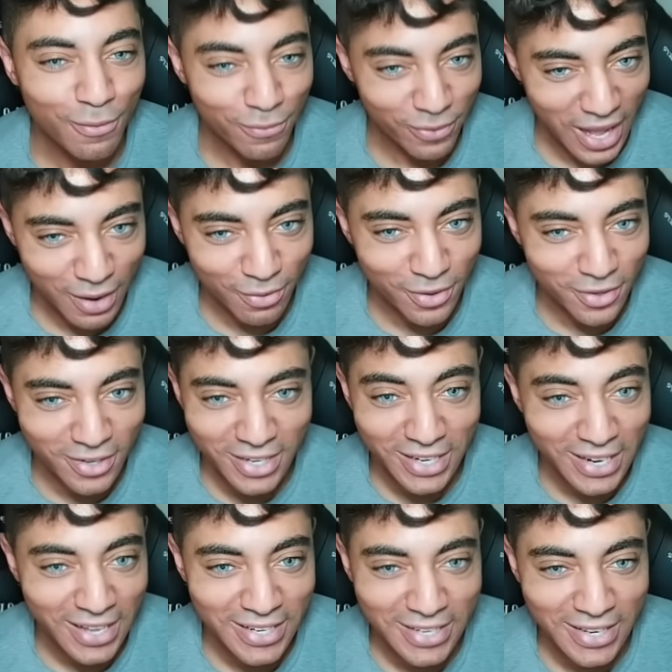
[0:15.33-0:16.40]

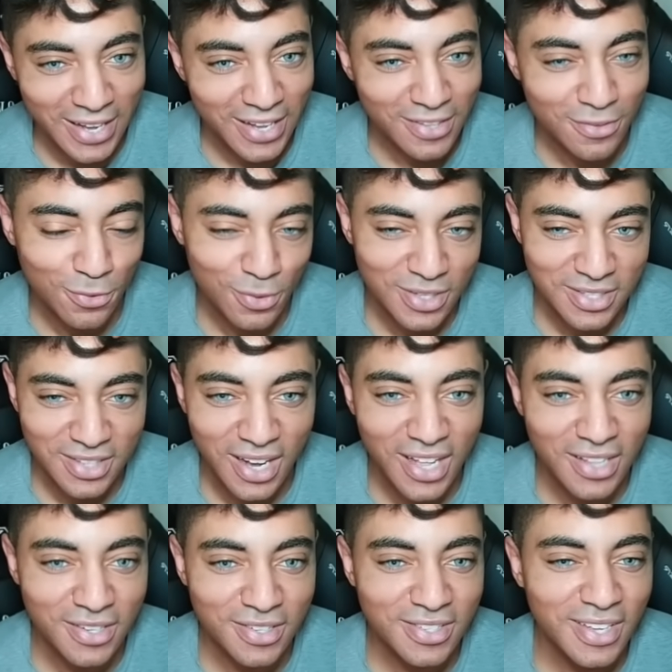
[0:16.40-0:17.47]
599 US
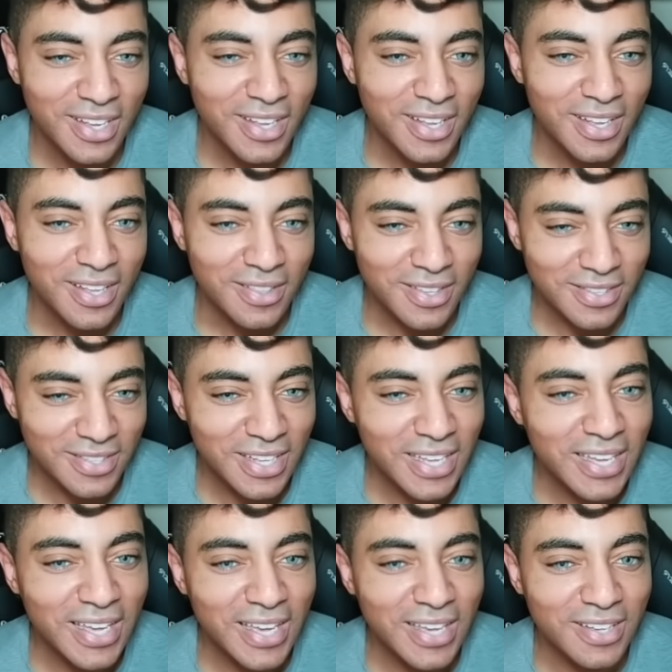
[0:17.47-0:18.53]
dollars. This
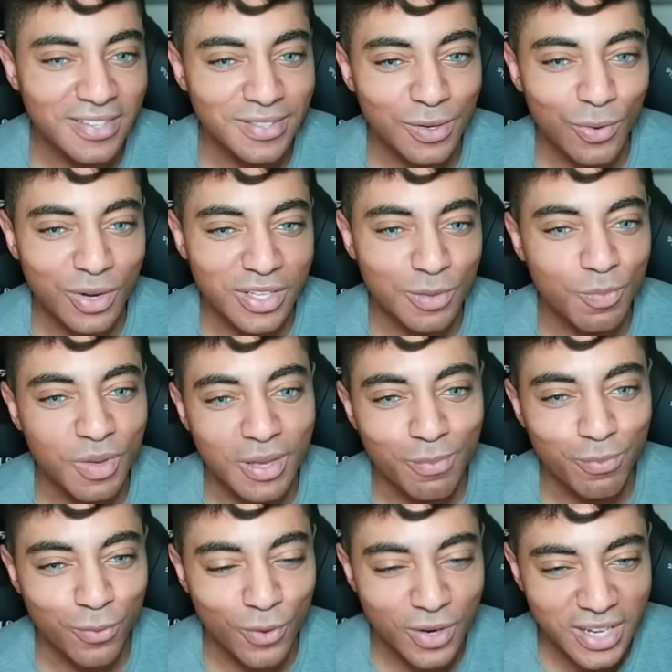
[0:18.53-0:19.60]
thing is going to be
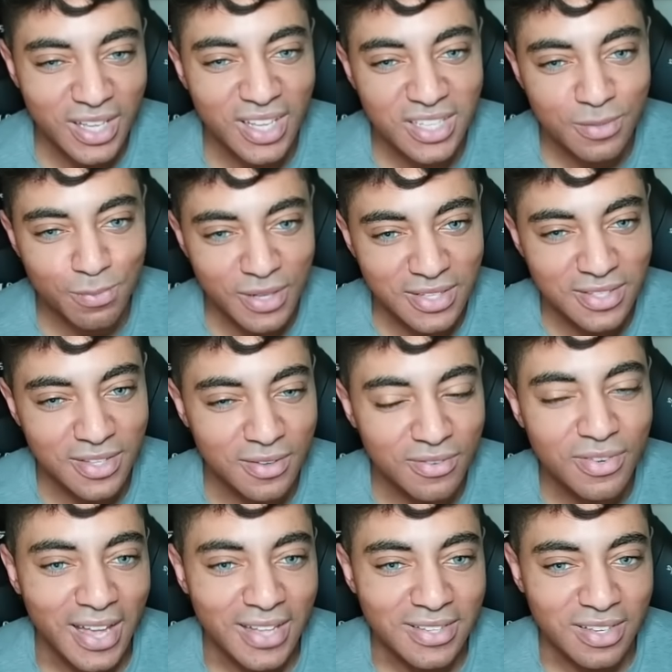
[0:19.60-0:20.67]
pretty
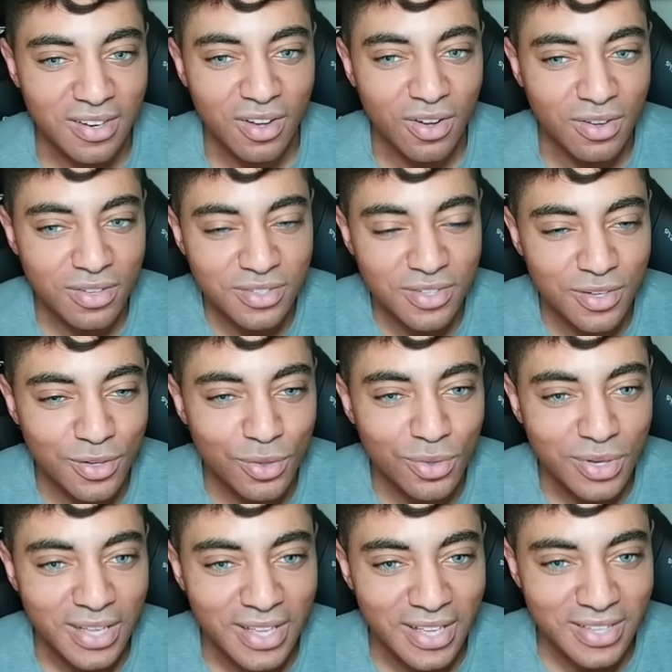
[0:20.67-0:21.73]
expensive, and it
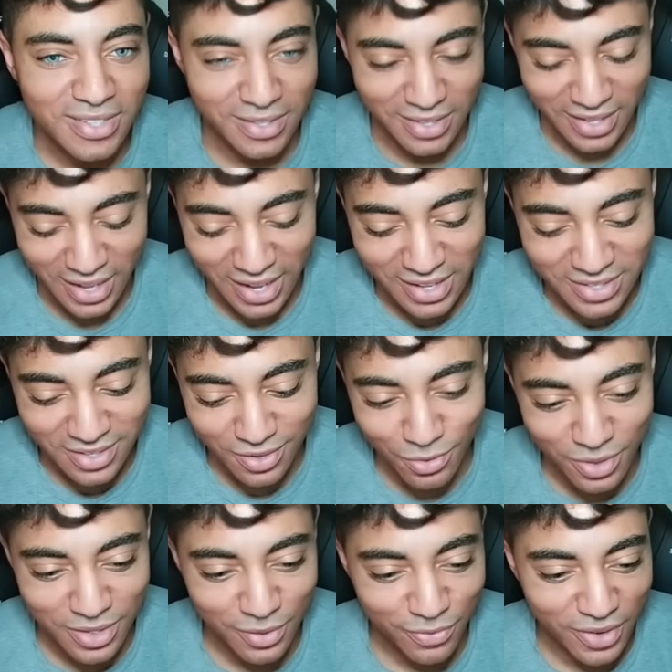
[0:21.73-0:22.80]
also is not
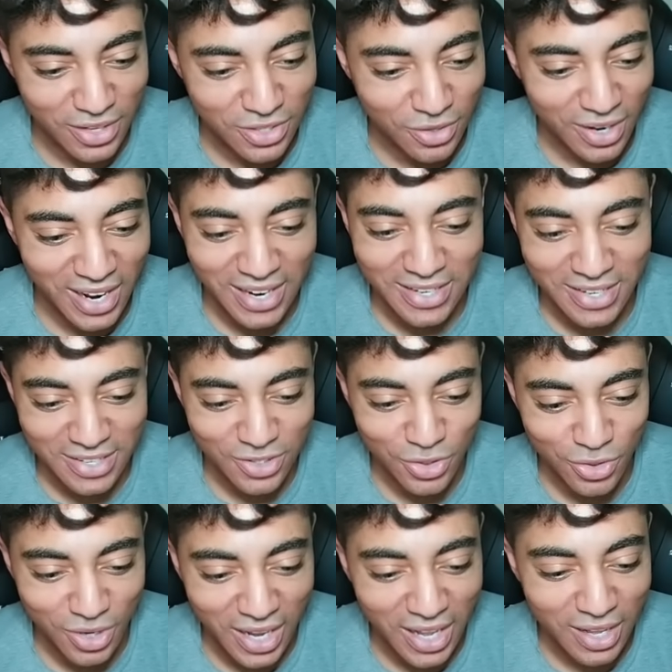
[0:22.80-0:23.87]
going to feature a disk
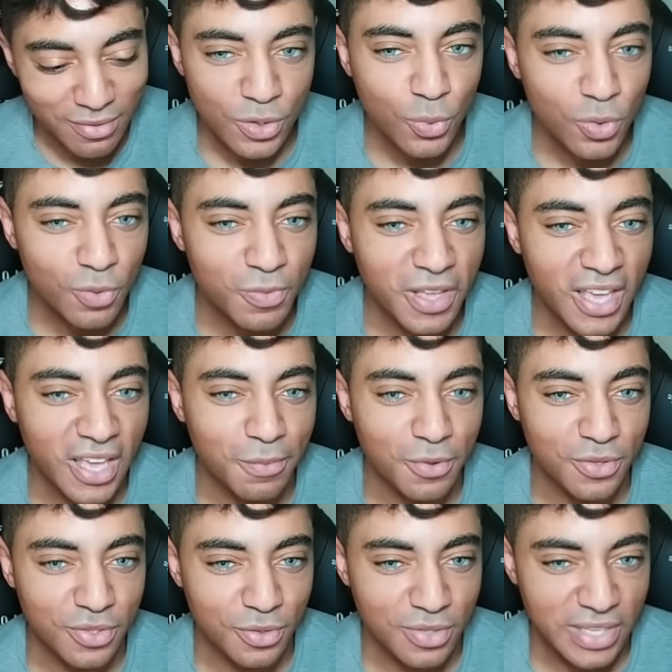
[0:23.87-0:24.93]
drive. You will be
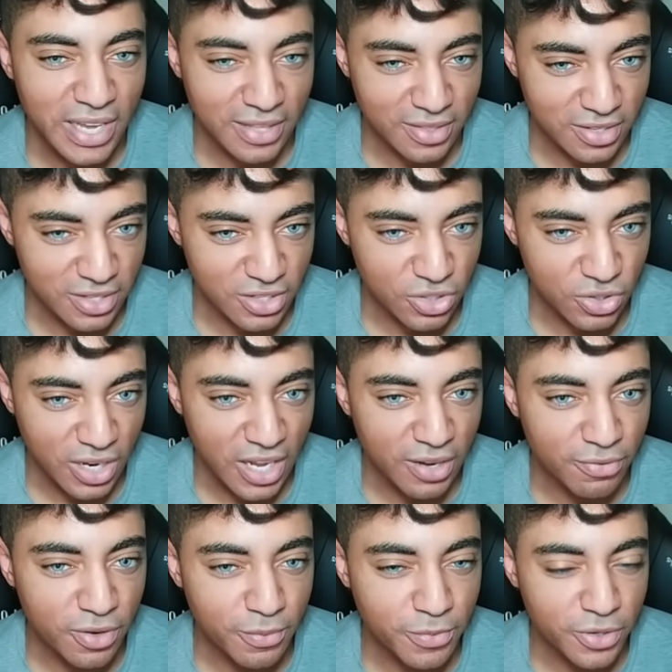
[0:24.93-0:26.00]
able to take the disk
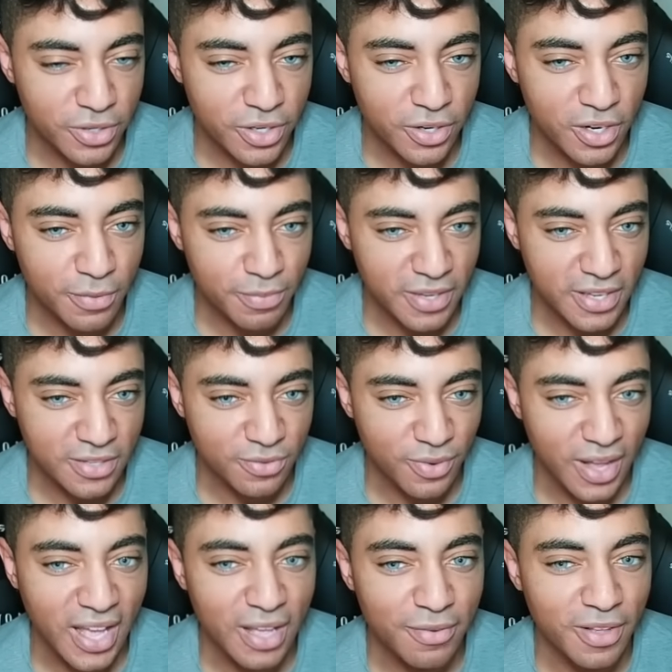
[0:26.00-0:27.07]
drive from your current
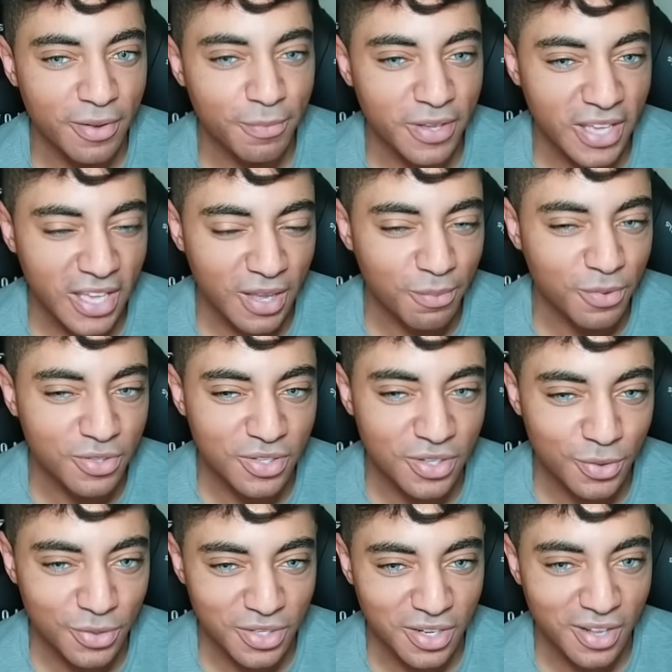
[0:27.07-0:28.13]
PS5 and be able to
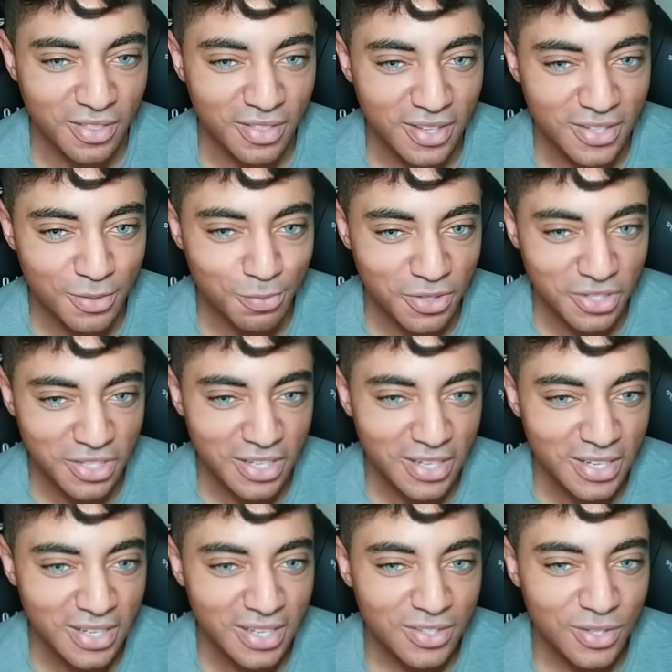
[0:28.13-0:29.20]
use it on this machine.